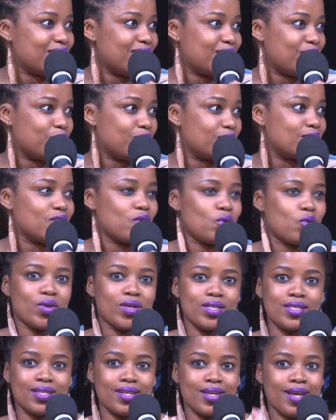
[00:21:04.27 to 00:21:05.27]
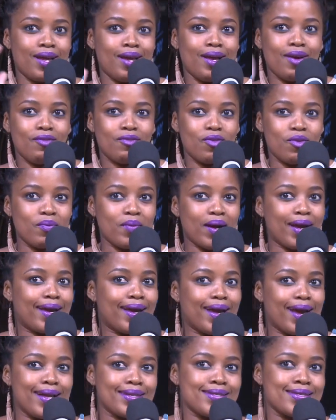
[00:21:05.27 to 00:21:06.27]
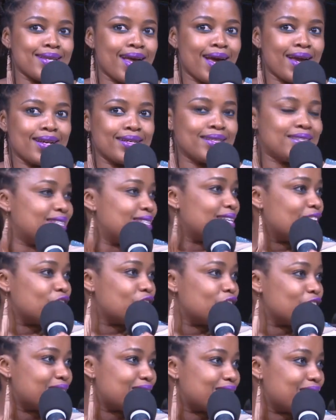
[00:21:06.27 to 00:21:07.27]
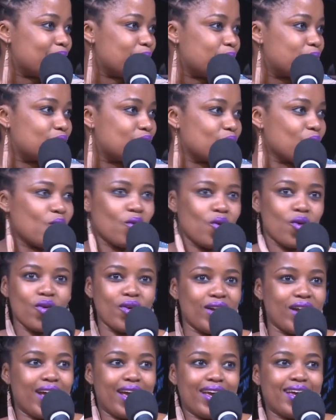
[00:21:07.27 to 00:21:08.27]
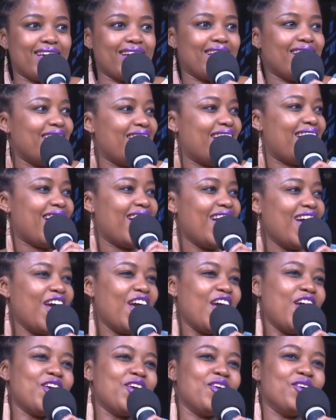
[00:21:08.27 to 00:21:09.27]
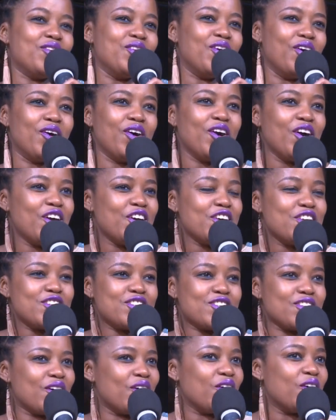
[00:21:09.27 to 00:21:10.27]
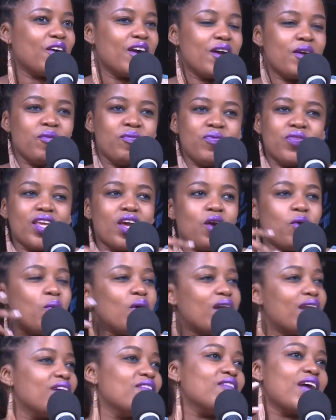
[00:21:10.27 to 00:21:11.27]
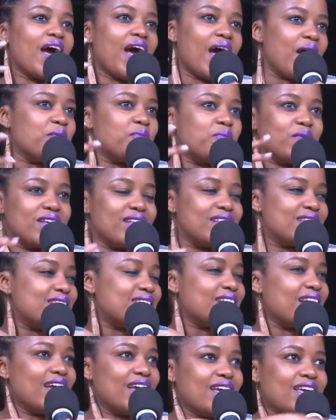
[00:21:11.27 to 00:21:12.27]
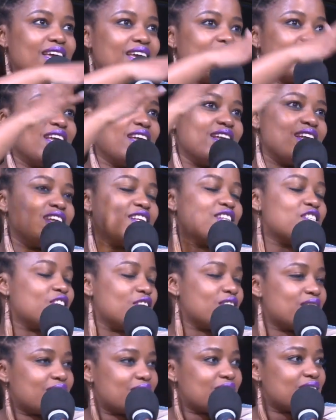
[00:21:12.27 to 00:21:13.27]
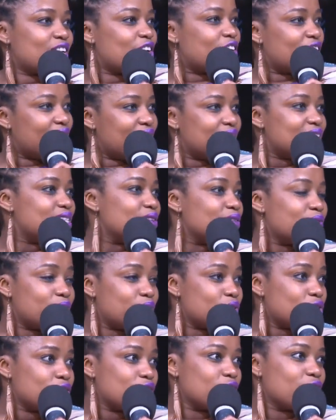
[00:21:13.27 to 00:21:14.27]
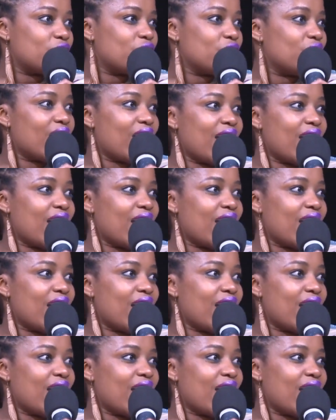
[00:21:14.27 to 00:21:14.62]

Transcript: It was always for my unsigned detention slips or, like, you know. So whatever happens, like, it just creates a full circle.